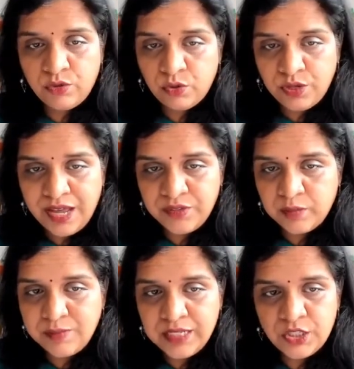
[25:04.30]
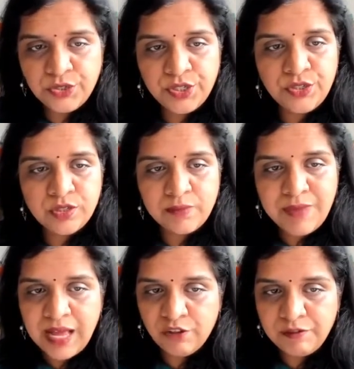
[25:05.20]
If you don't have earbuds, you can use the
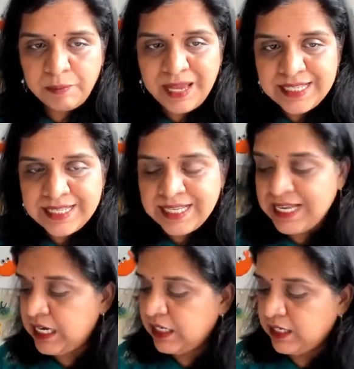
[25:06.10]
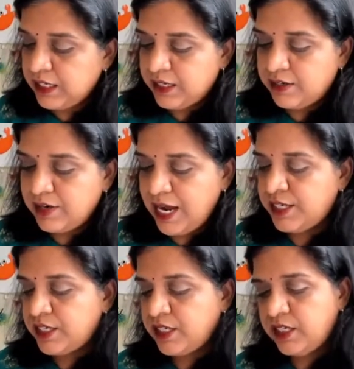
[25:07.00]
back of a pencil,
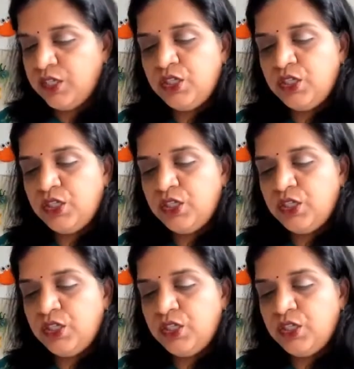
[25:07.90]
right?